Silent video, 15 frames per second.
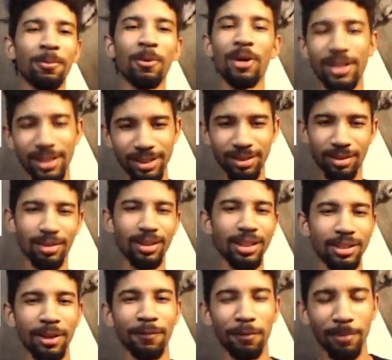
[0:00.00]
Point is,
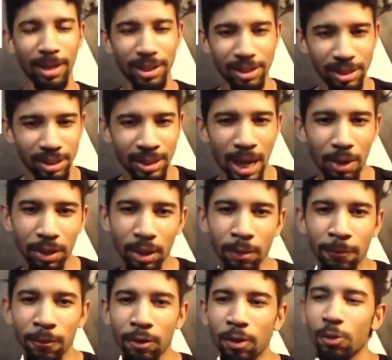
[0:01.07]
this information is now here
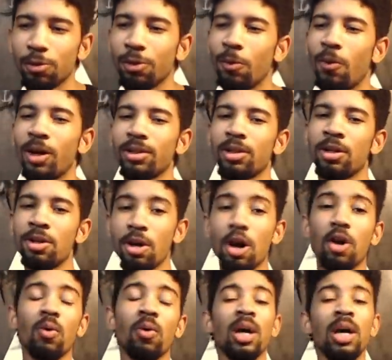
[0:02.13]
for those who want to
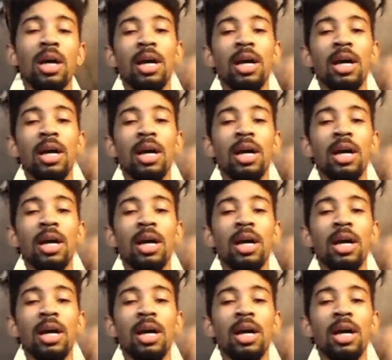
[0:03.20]
know.